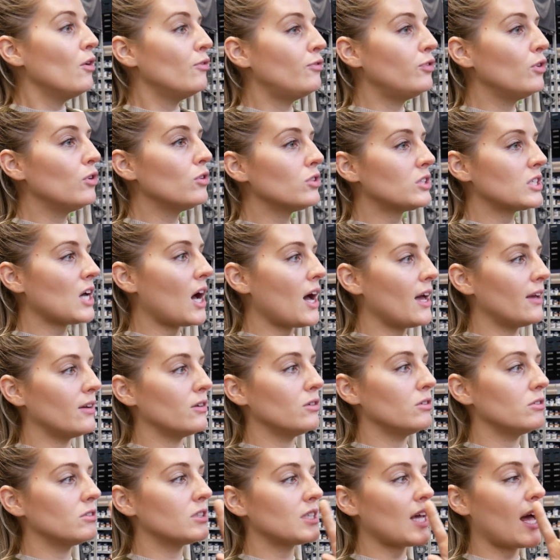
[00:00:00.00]
floor
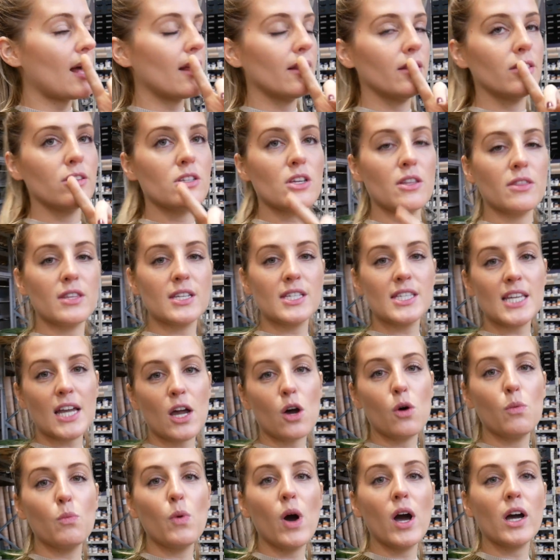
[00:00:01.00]
tiles and the
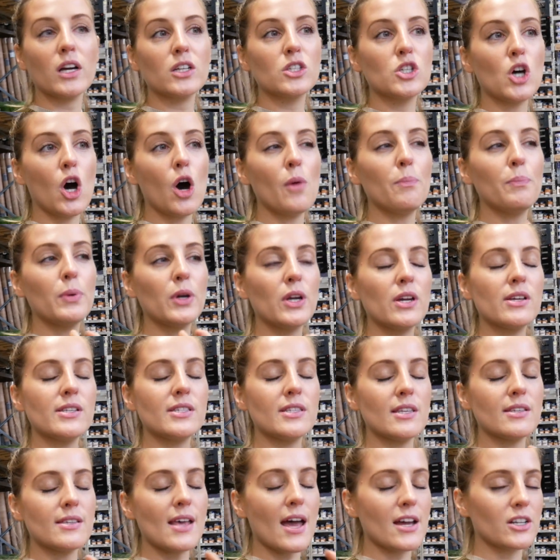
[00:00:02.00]
stick-on worktop because
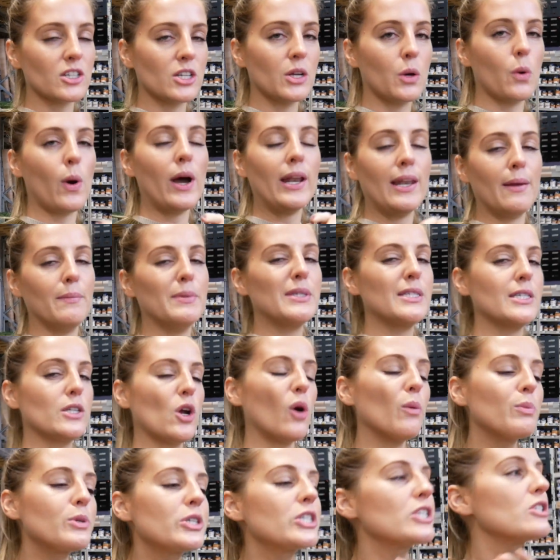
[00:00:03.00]
there's actually quite limited
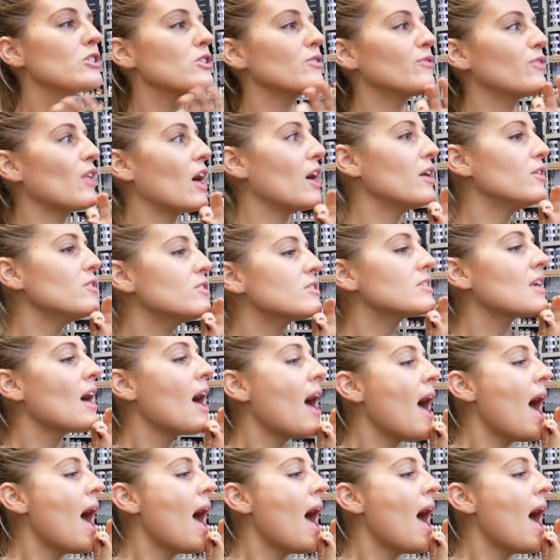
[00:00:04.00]
options of those.